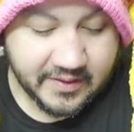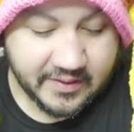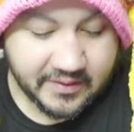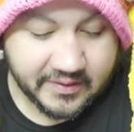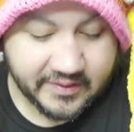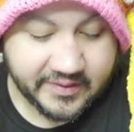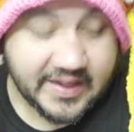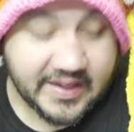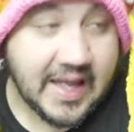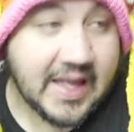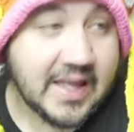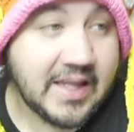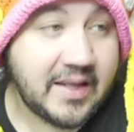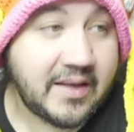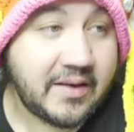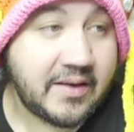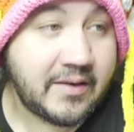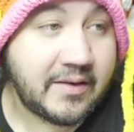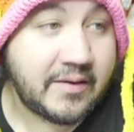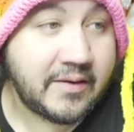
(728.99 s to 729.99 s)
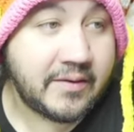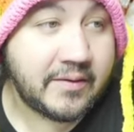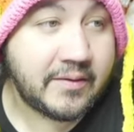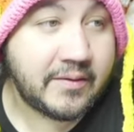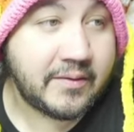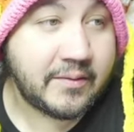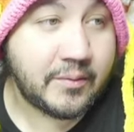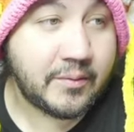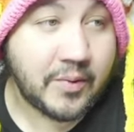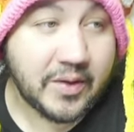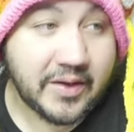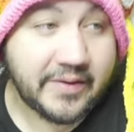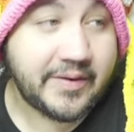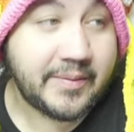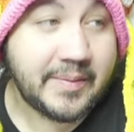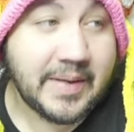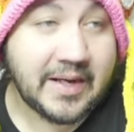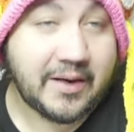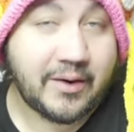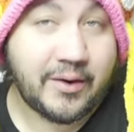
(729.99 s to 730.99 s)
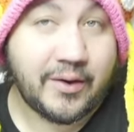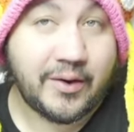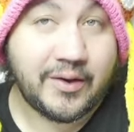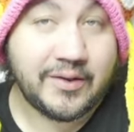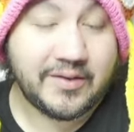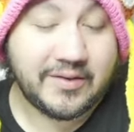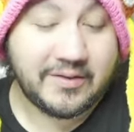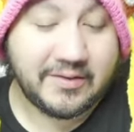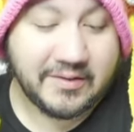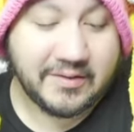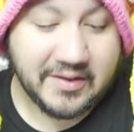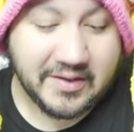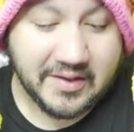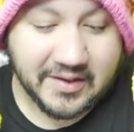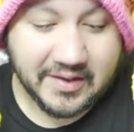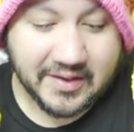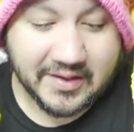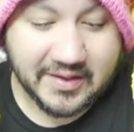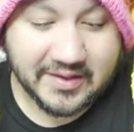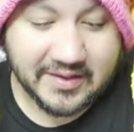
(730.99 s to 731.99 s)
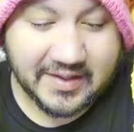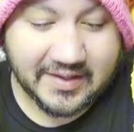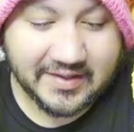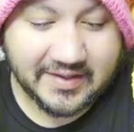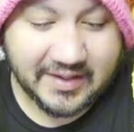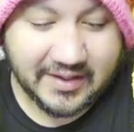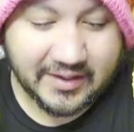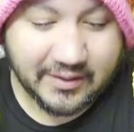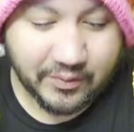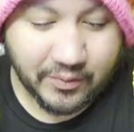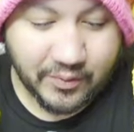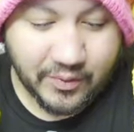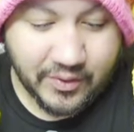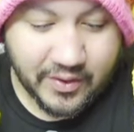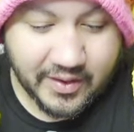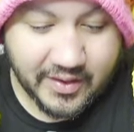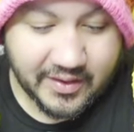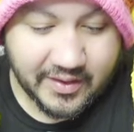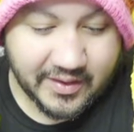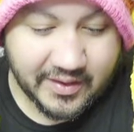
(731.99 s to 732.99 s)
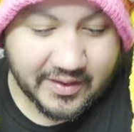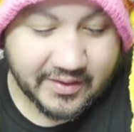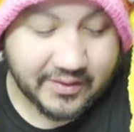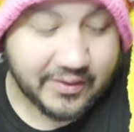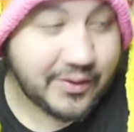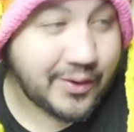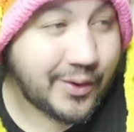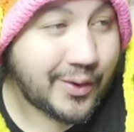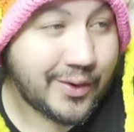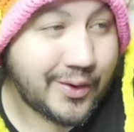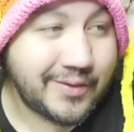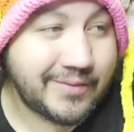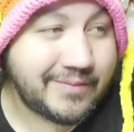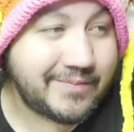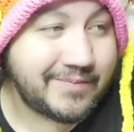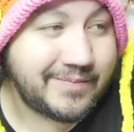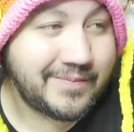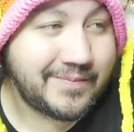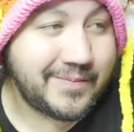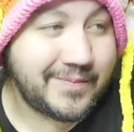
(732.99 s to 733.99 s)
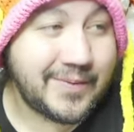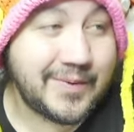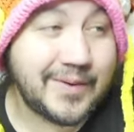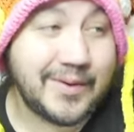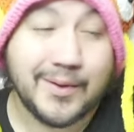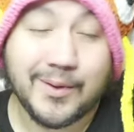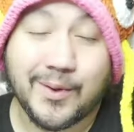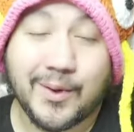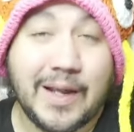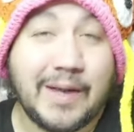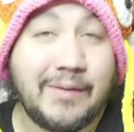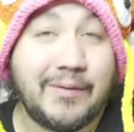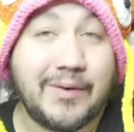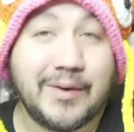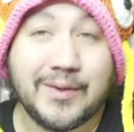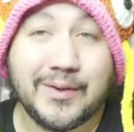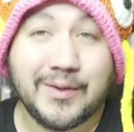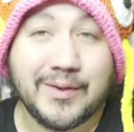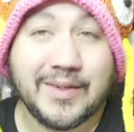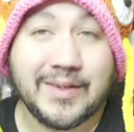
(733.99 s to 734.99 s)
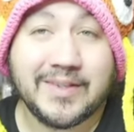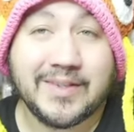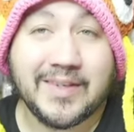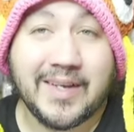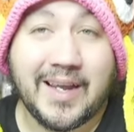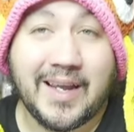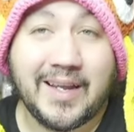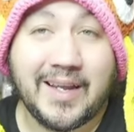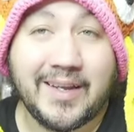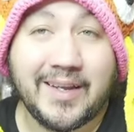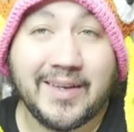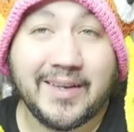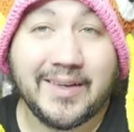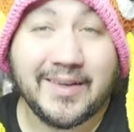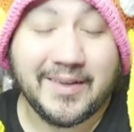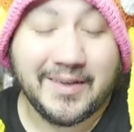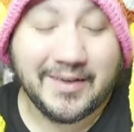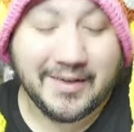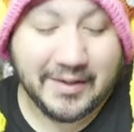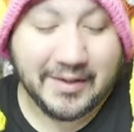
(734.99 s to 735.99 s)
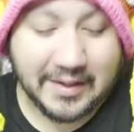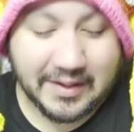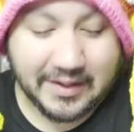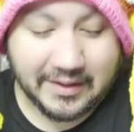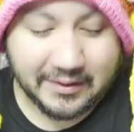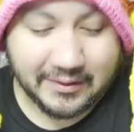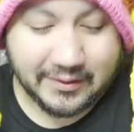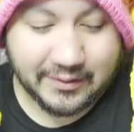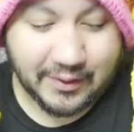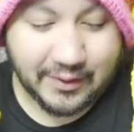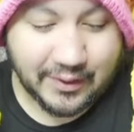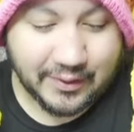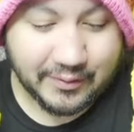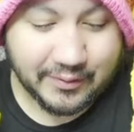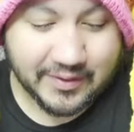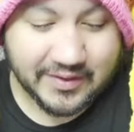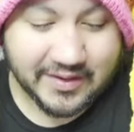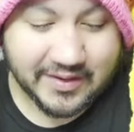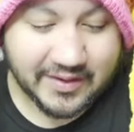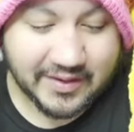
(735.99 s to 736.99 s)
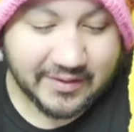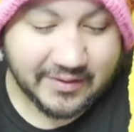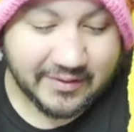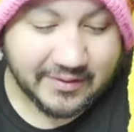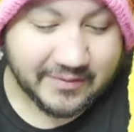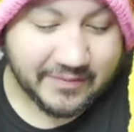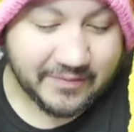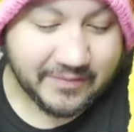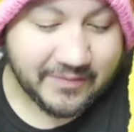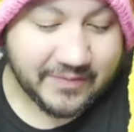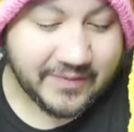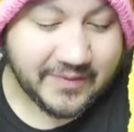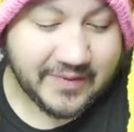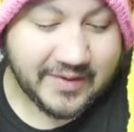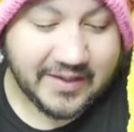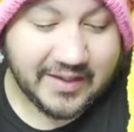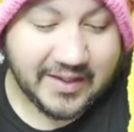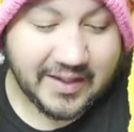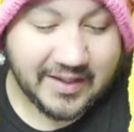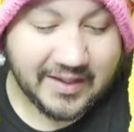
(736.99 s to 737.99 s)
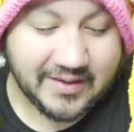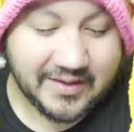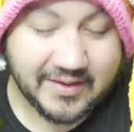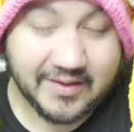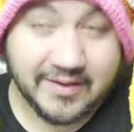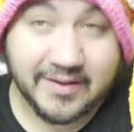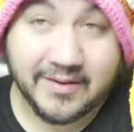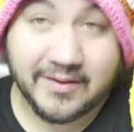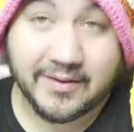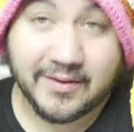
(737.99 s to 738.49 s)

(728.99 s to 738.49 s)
Sadly, one of them I caused because I seen the one and thought, don't ever do this. I thought it was a dust.